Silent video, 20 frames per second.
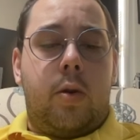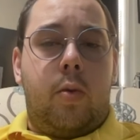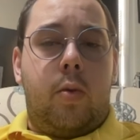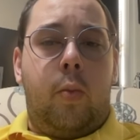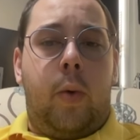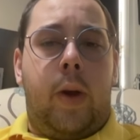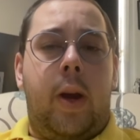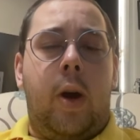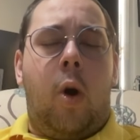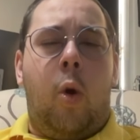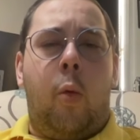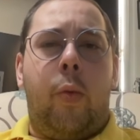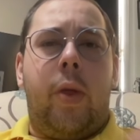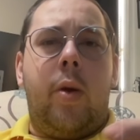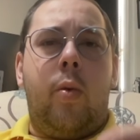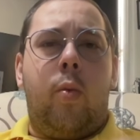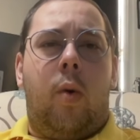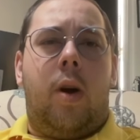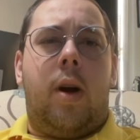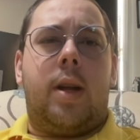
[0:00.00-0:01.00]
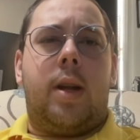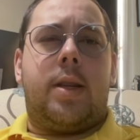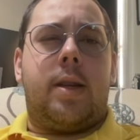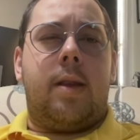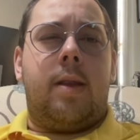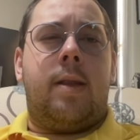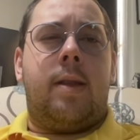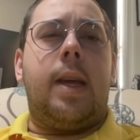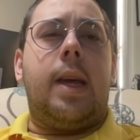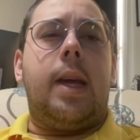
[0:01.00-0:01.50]
we only want
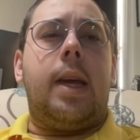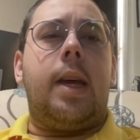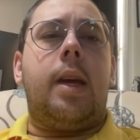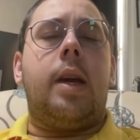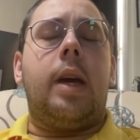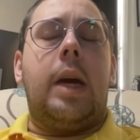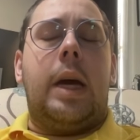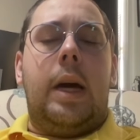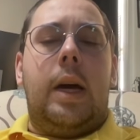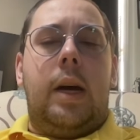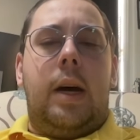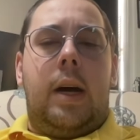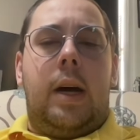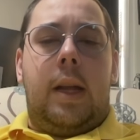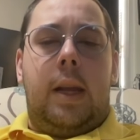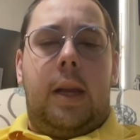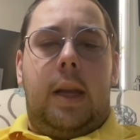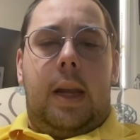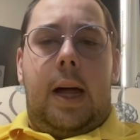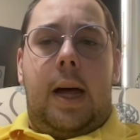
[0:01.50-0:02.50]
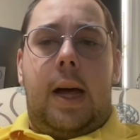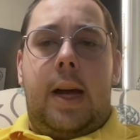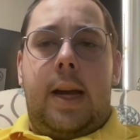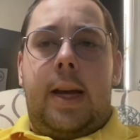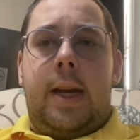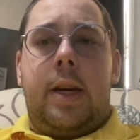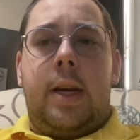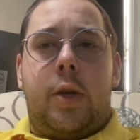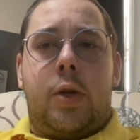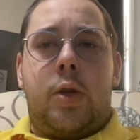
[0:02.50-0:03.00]
the
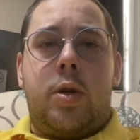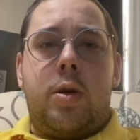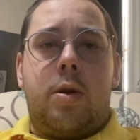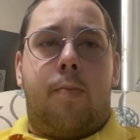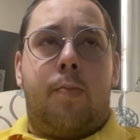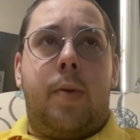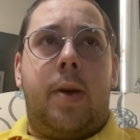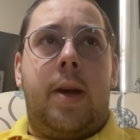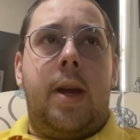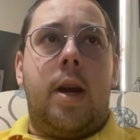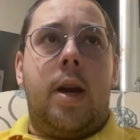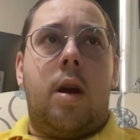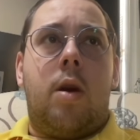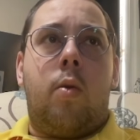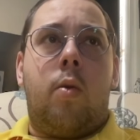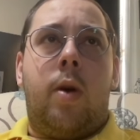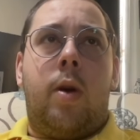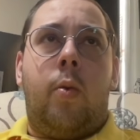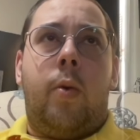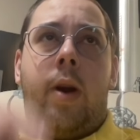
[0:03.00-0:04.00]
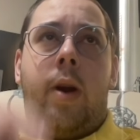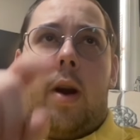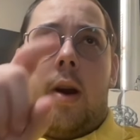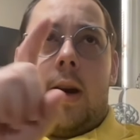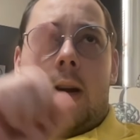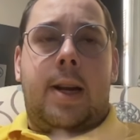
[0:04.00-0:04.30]
line to appear when we are